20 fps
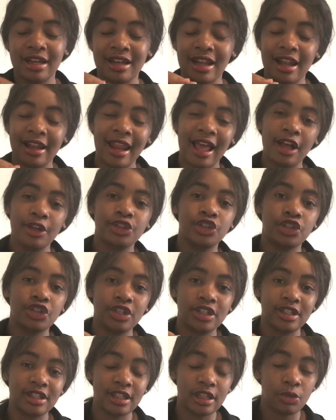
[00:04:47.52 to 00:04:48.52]
allows you
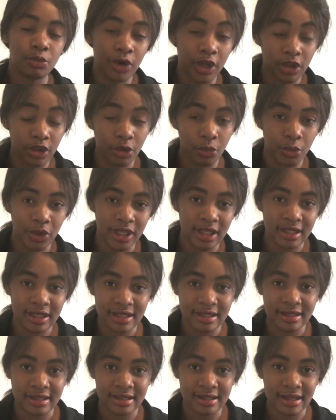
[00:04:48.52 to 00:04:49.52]
to see where your
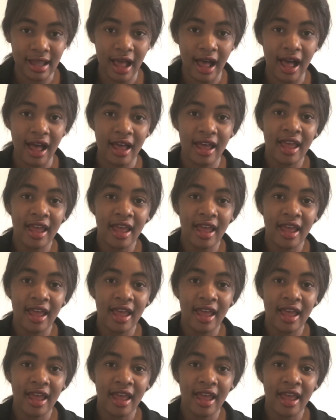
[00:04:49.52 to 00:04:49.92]
weaknesses are.